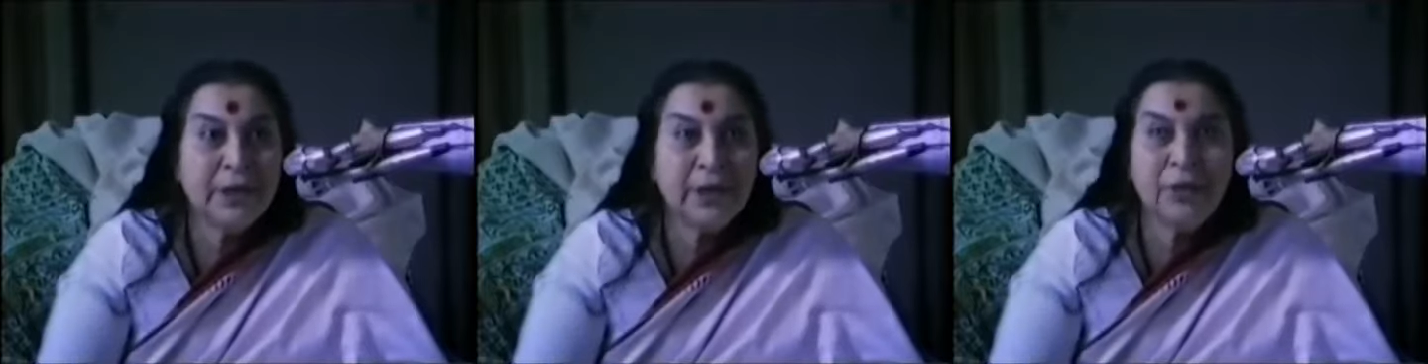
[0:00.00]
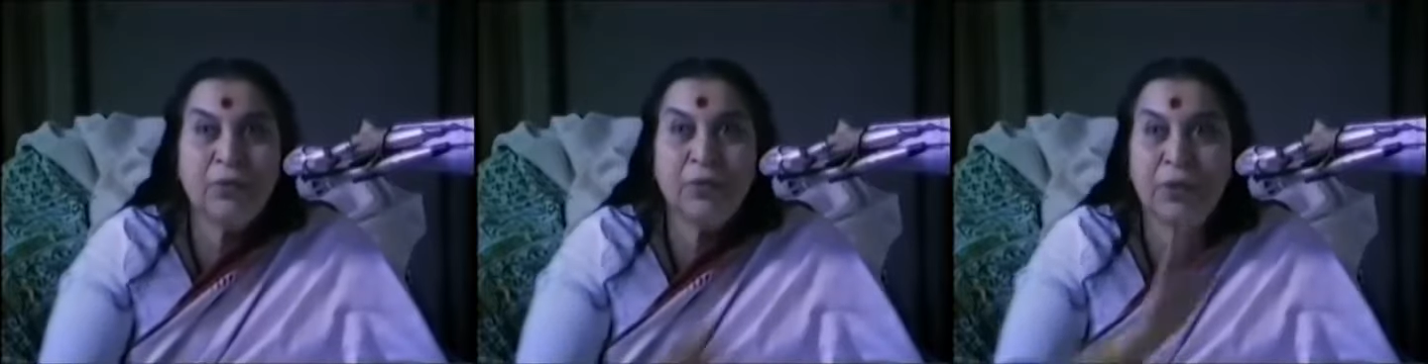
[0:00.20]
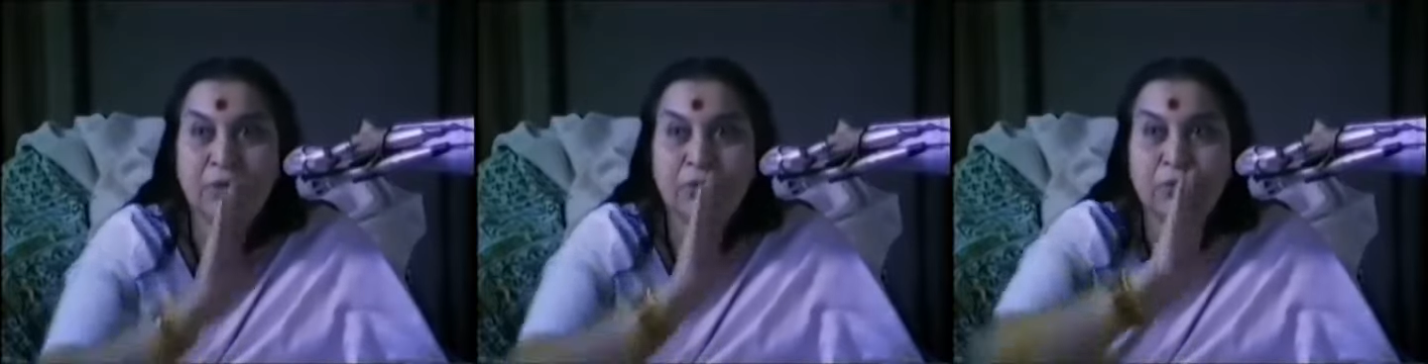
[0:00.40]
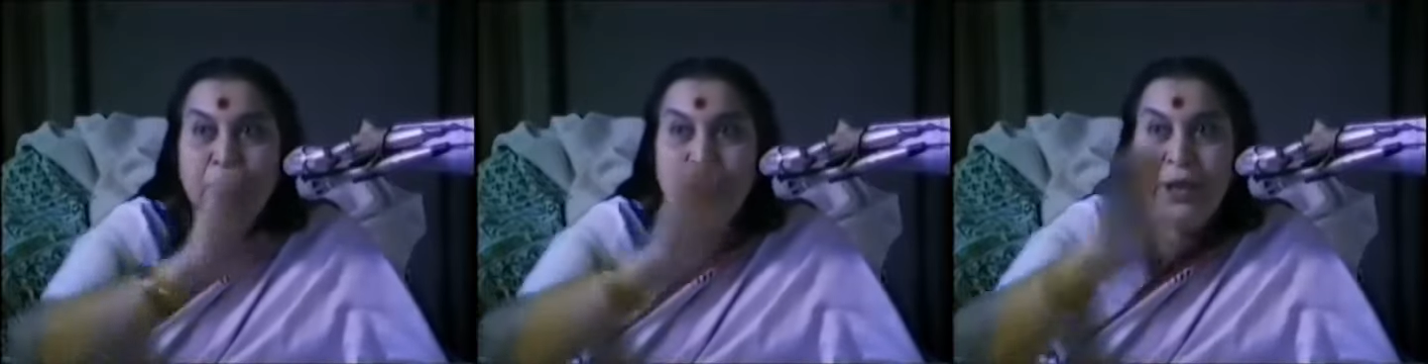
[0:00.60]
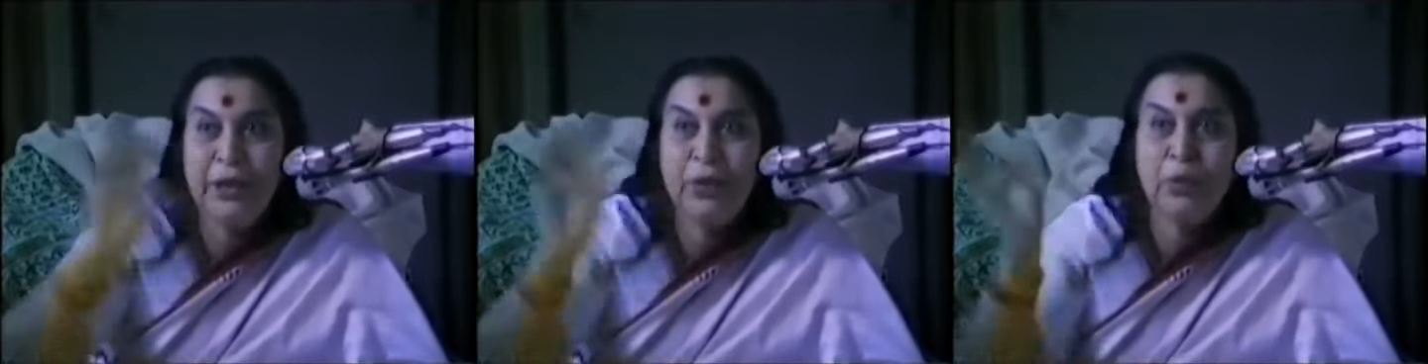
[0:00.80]
they know how to
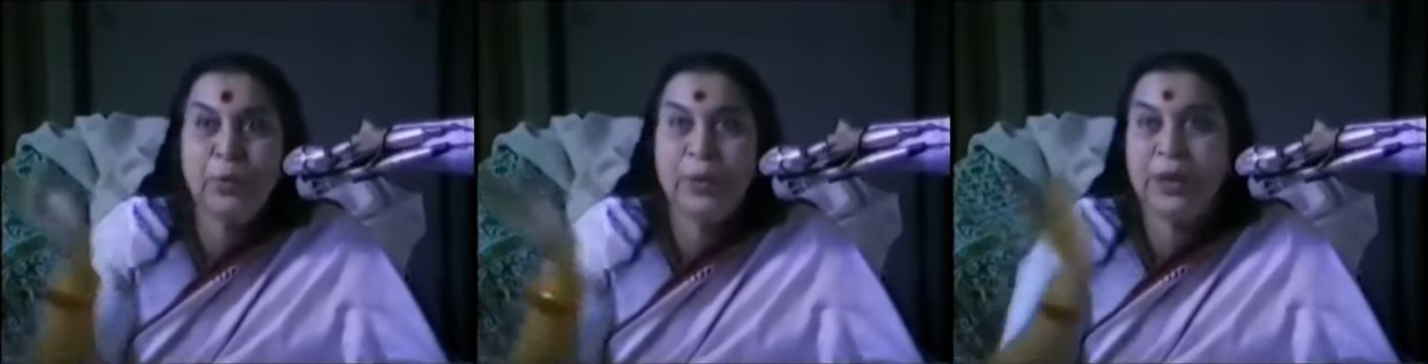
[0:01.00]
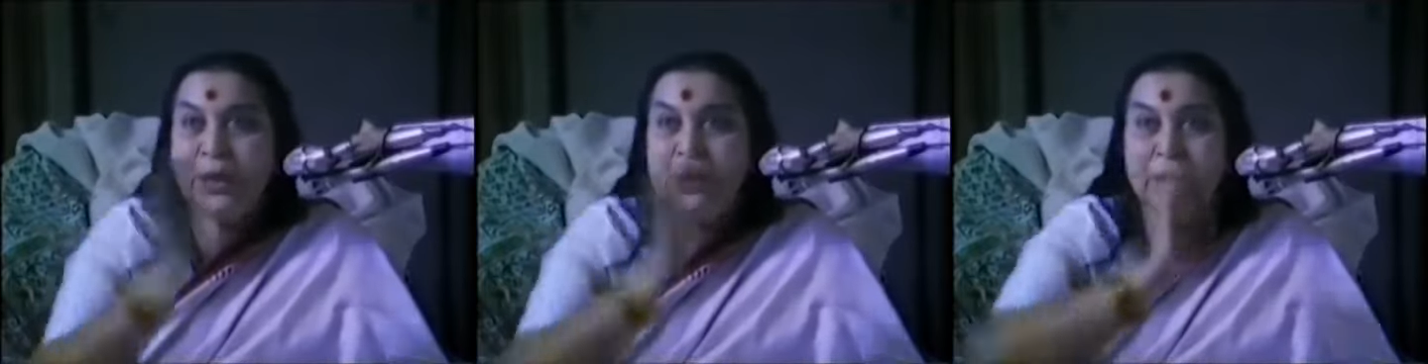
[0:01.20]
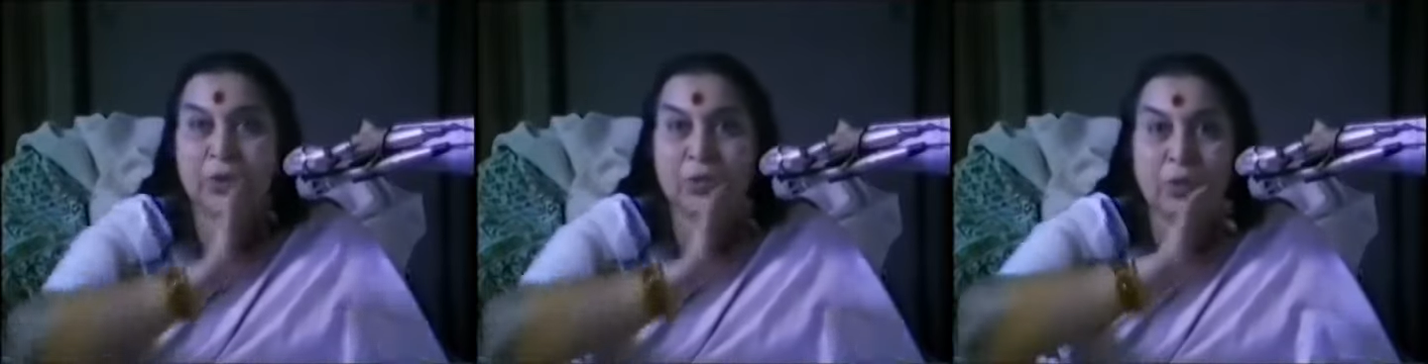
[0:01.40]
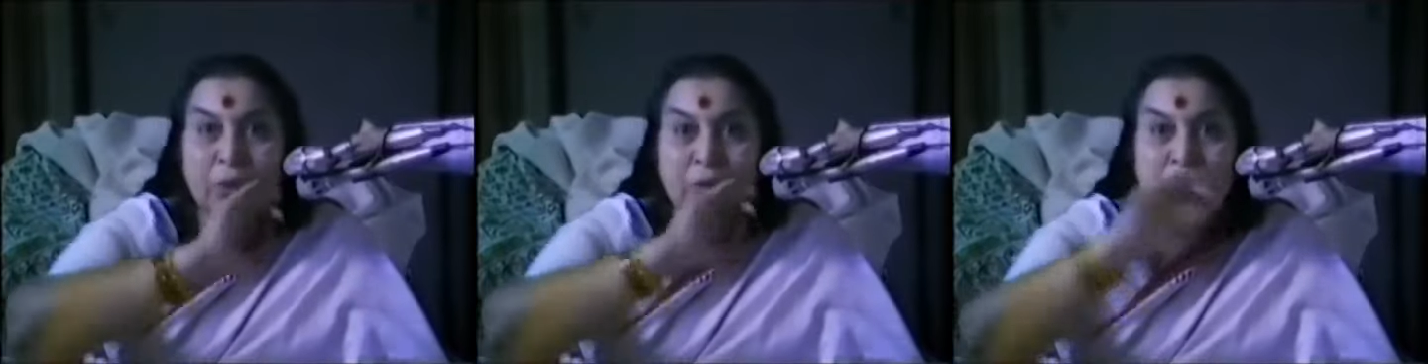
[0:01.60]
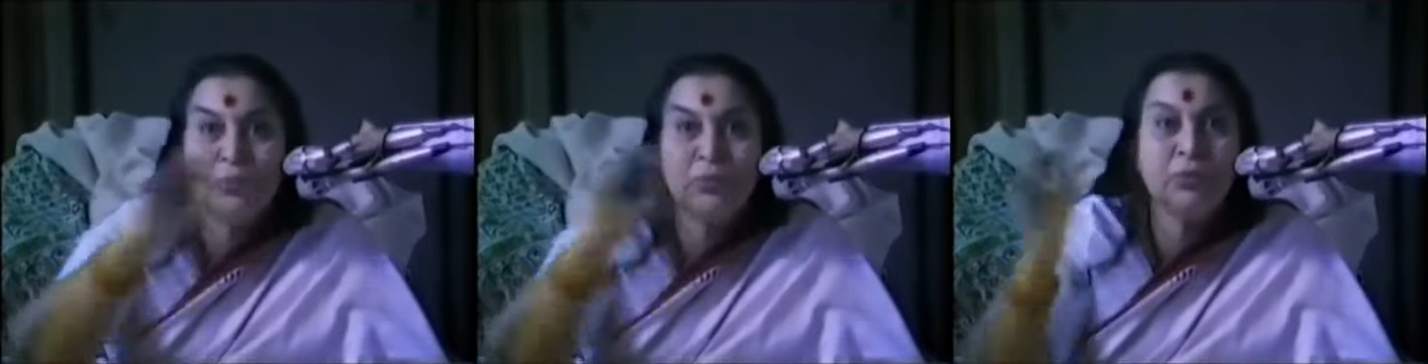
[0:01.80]
paint well, they know
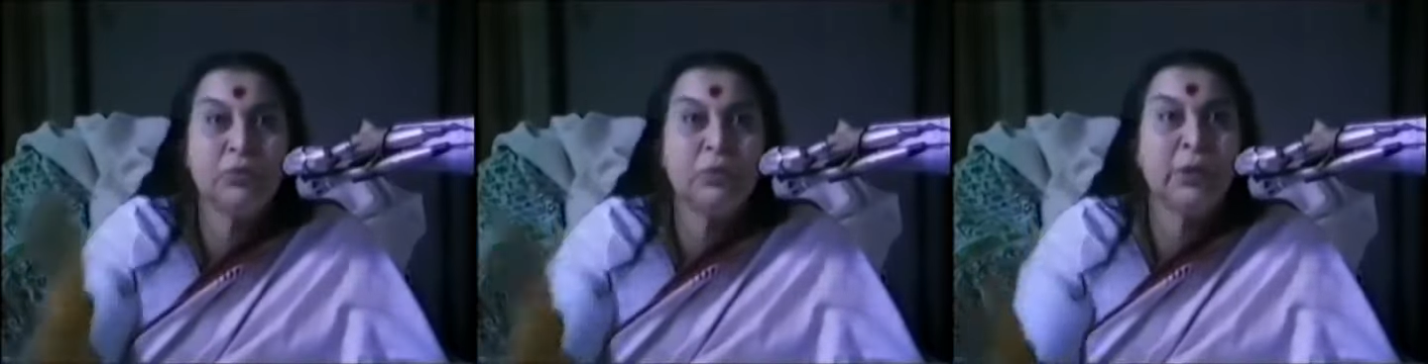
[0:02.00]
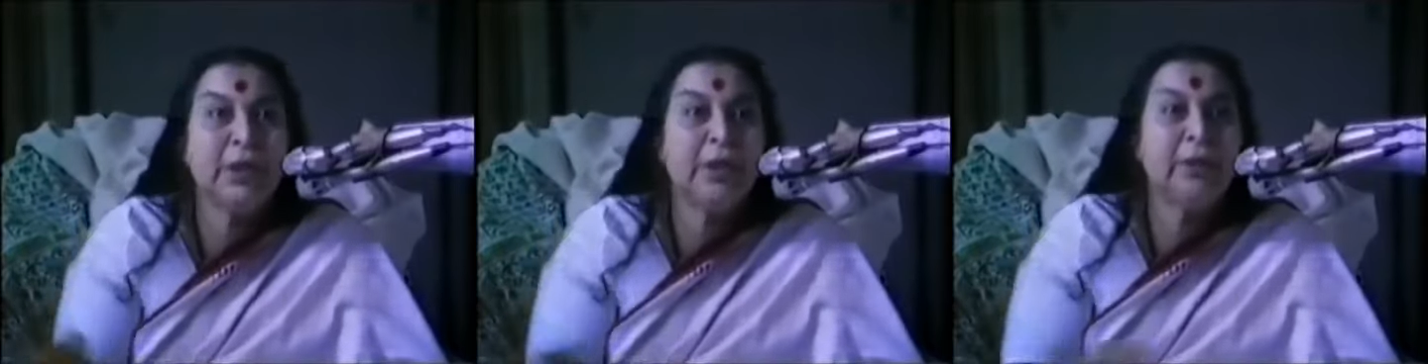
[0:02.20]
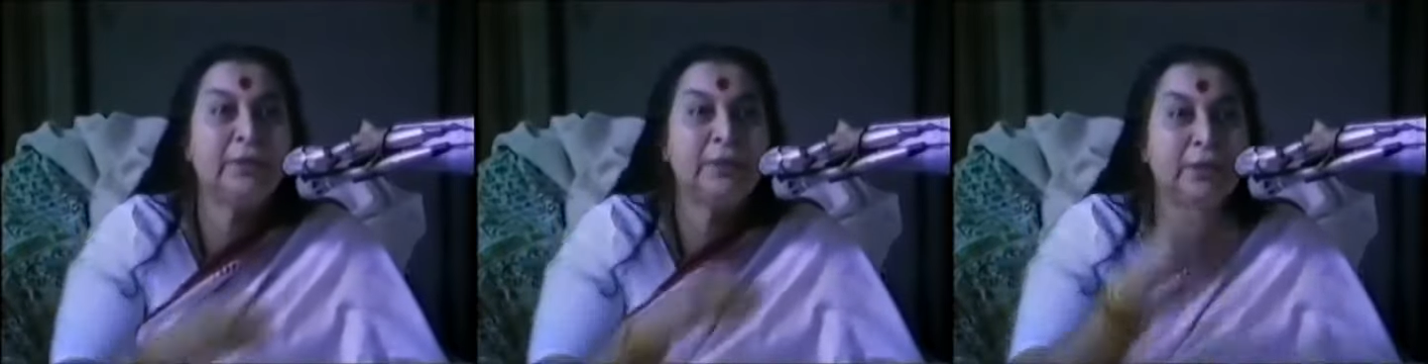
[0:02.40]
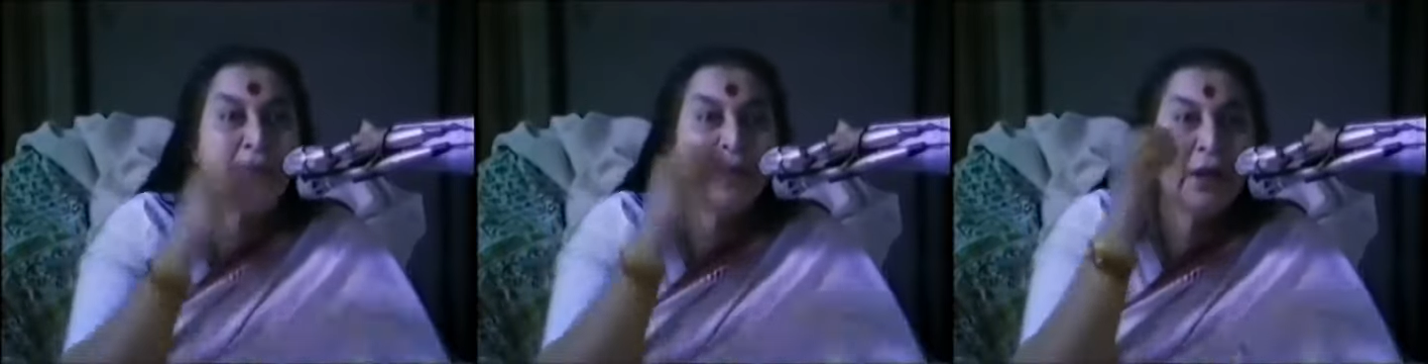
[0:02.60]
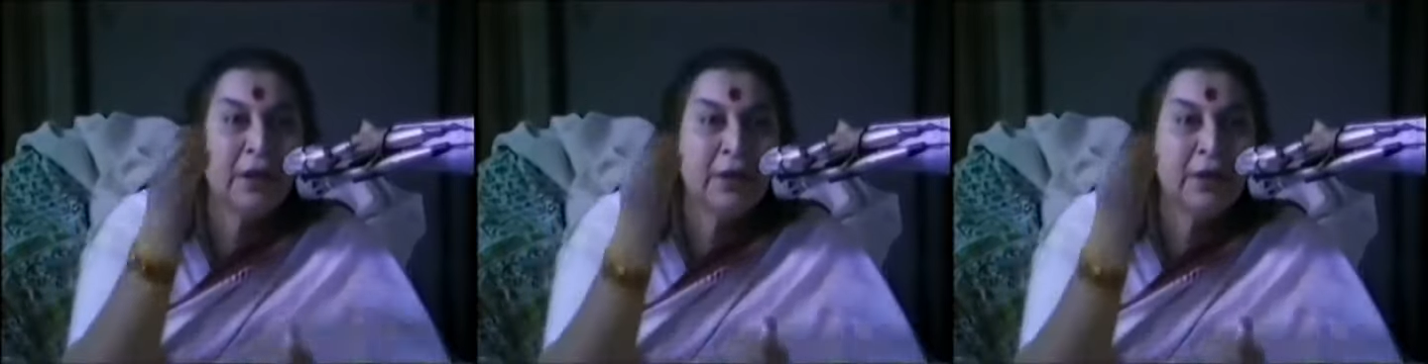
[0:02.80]
how to do things, and